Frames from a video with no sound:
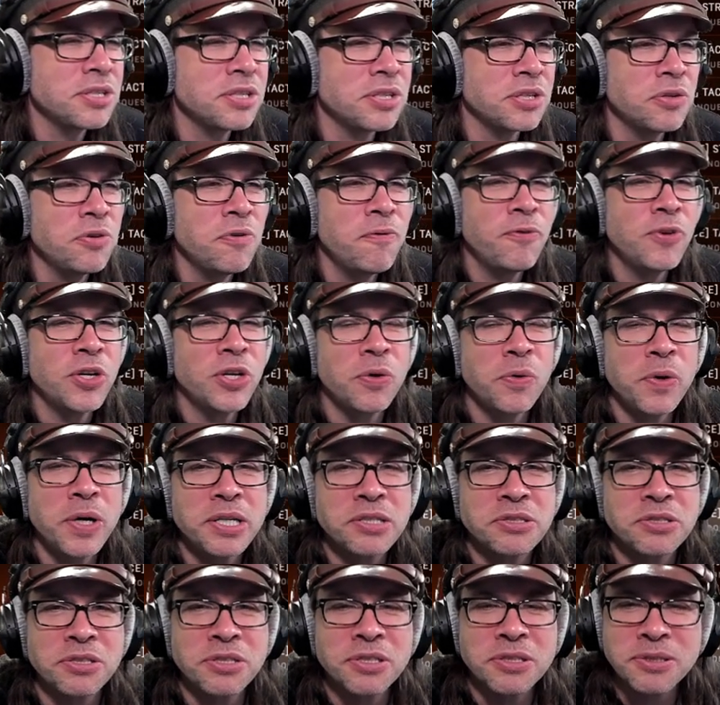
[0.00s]
a goofy
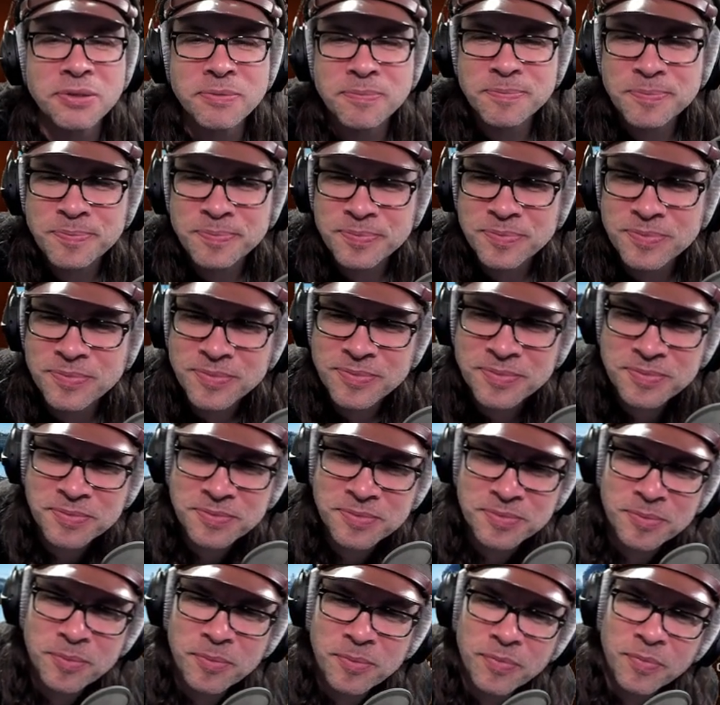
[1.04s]
question.
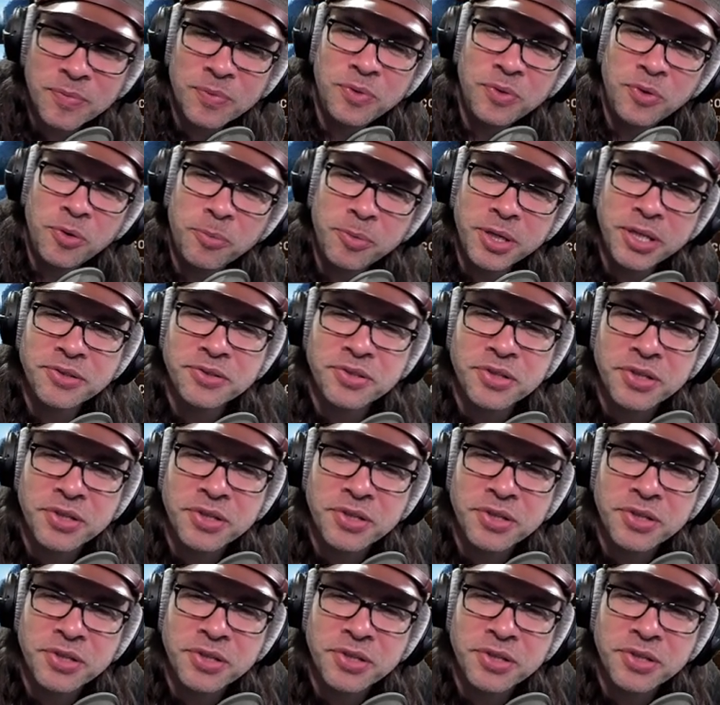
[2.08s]
You mean